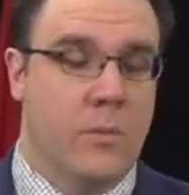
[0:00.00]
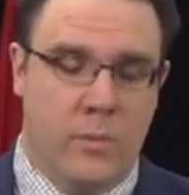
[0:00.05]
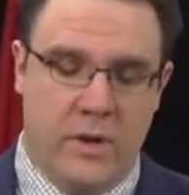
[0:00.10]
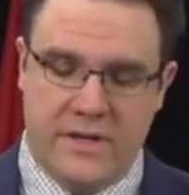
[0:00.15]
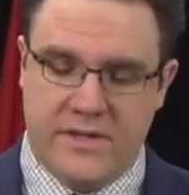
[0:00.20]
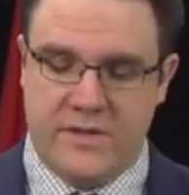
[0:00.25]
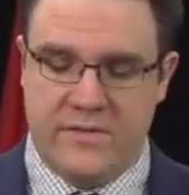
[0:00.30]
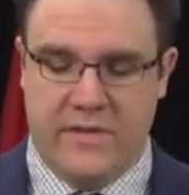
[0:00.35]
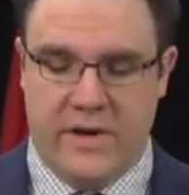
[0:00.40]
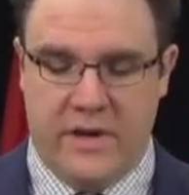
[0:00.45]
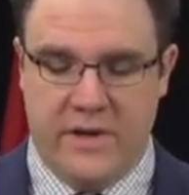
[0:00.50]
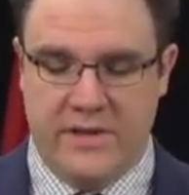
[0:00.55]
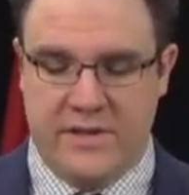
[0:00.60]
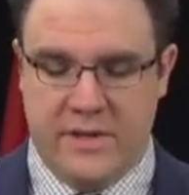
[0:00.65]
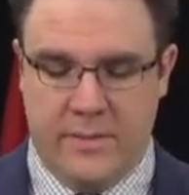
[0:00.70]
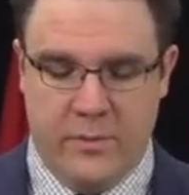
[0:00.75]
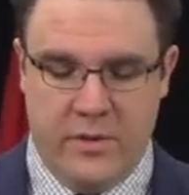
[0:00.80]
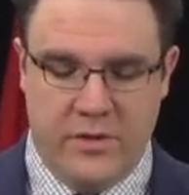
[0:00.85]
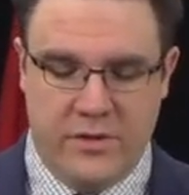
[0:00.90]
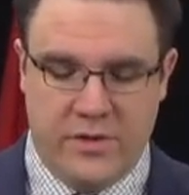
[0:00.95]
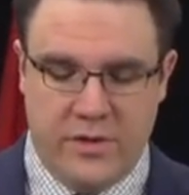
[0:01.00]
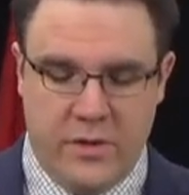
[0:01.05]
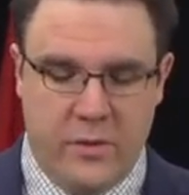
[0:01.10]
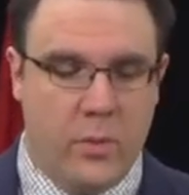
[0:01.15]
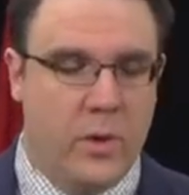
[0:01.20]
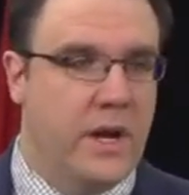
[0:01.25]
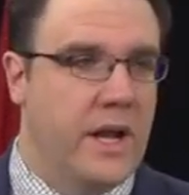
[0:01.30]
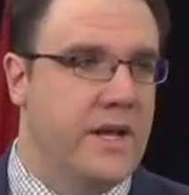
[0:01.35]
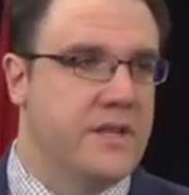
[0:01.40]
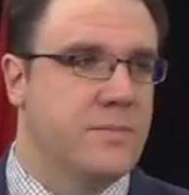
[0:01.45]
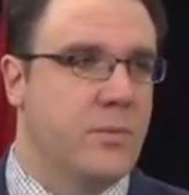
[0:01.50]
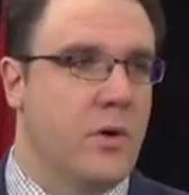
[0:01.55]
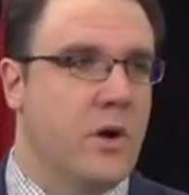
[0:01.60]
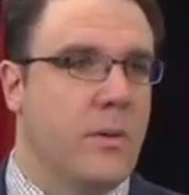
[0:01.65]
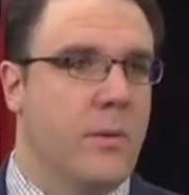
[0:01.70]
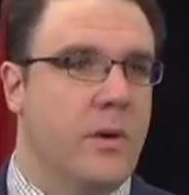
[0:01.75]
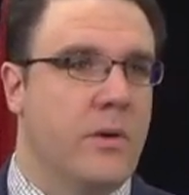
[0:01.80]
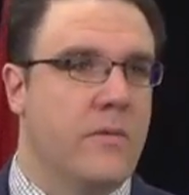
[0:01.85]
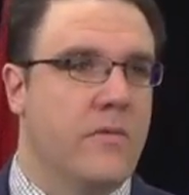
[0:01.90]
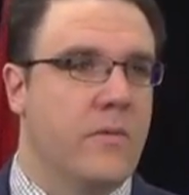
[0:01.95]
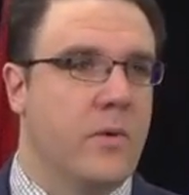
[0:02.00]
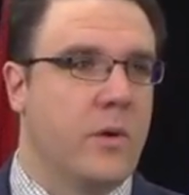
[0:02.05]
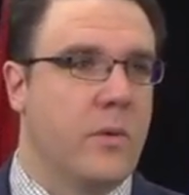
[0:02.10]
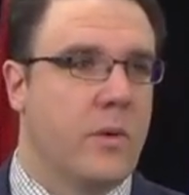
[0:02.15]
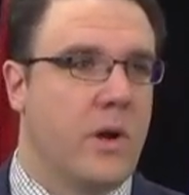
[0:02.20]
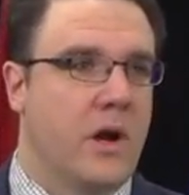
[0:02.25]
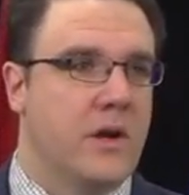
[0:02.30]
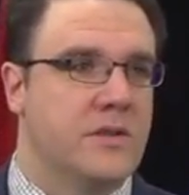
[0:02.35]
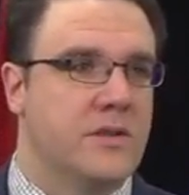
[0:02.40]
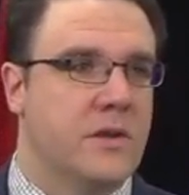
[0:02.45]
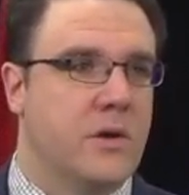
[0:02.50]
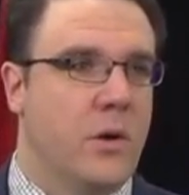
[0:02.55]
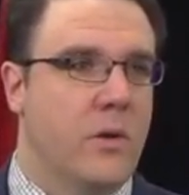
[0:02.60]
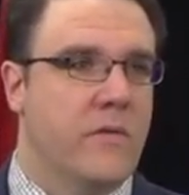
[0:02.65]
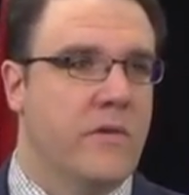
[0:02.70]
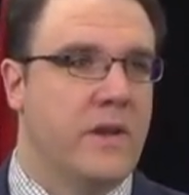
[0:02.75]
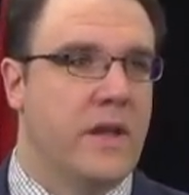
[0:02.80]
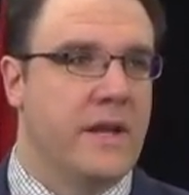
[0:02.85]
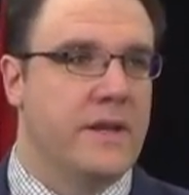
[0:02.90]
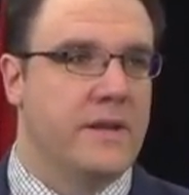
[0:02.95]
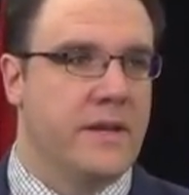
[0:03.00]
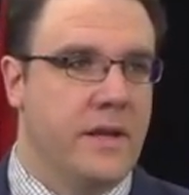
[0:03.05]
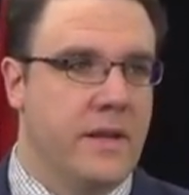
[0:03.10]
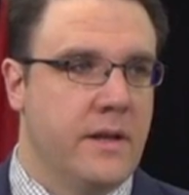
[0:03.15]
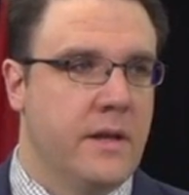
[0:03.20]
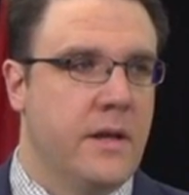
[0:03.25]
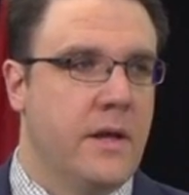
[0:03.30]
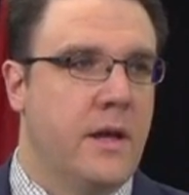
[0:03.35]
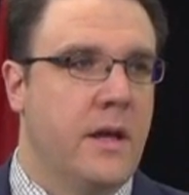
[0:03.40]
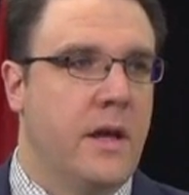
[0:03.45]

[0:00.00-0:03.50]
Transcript: It's very similar to what I spoke about in regards to COVID nineteen.